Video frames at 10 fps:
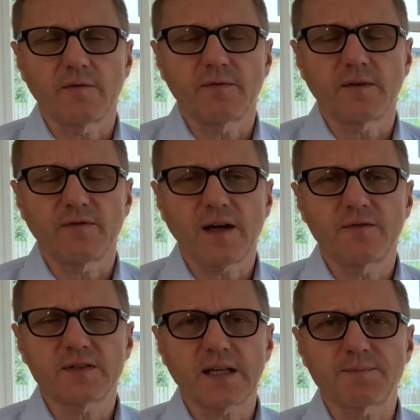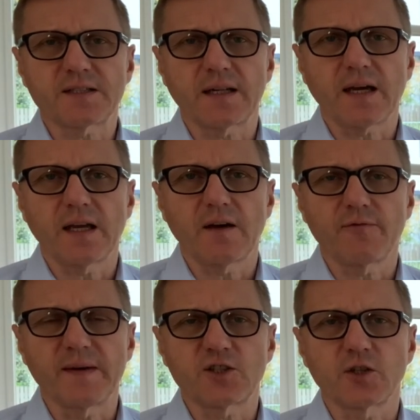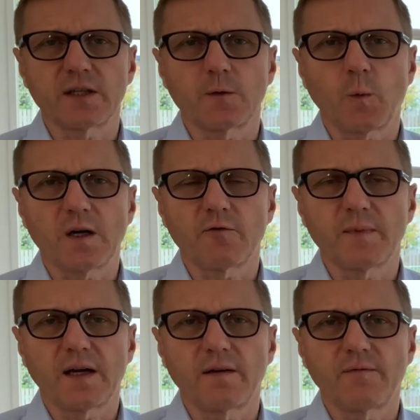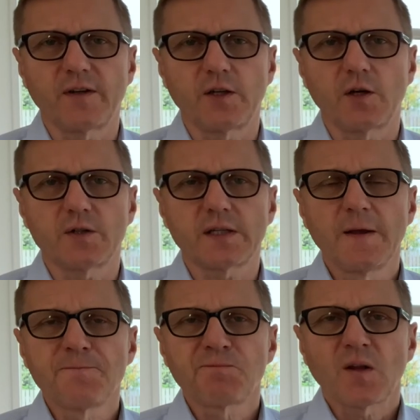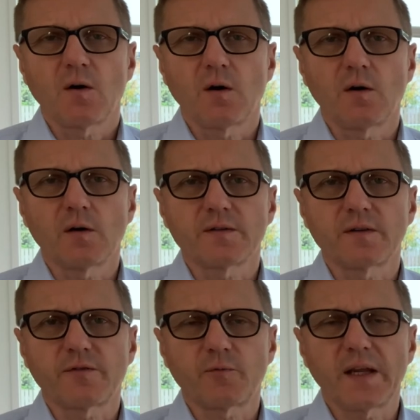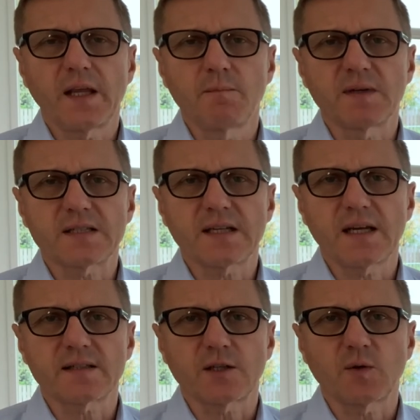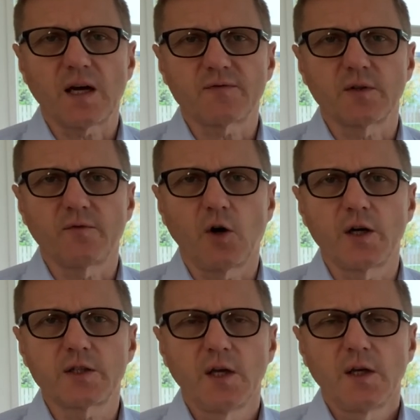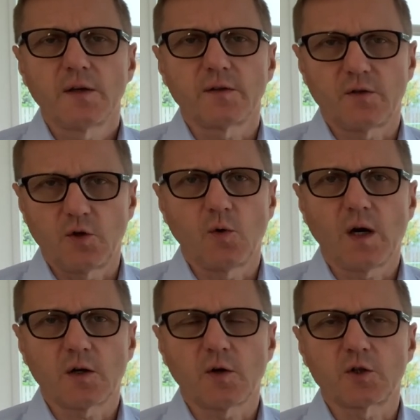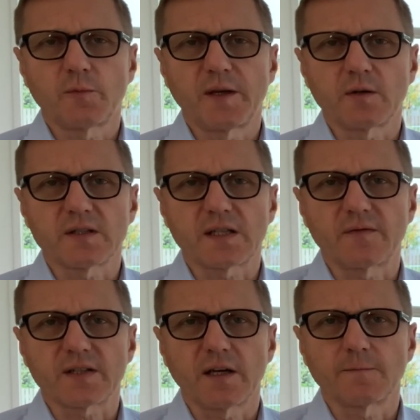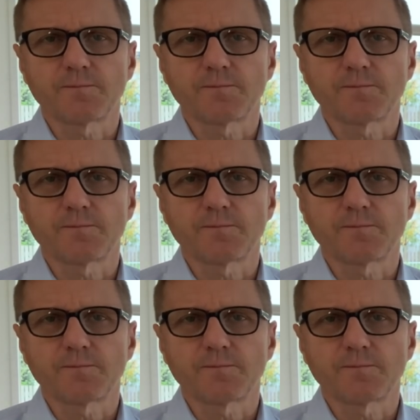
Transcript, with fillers: 5 steps that I have mentioned in one of my videos, or the 3 mistakes that you have to avoid, you are going to be on the safe side.